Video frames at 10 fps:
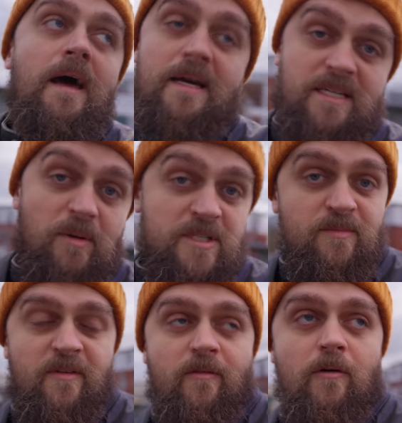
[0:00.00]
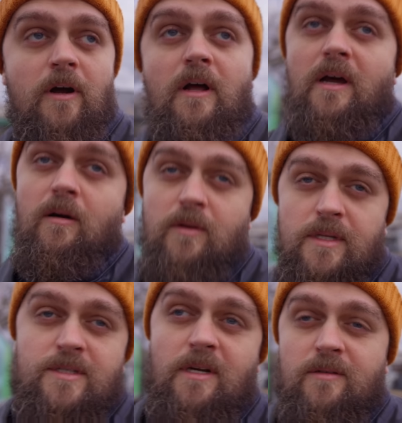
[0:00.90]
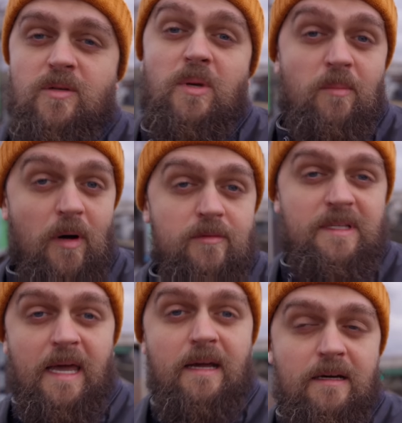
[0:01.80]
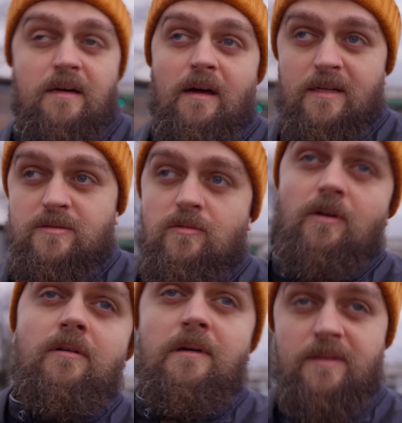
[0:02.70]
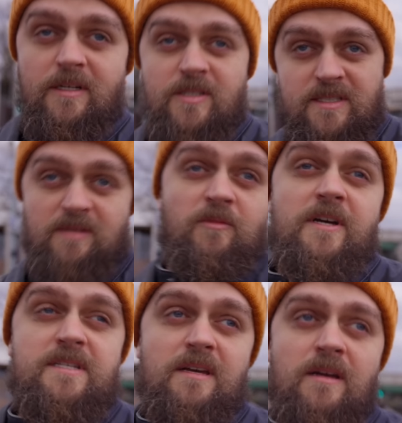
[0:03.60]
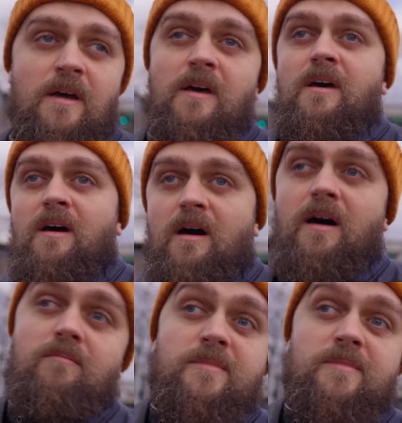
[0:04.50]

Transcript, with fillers: As I mentioned before, I want this channel to be about tech as well, not just sim racing. Um,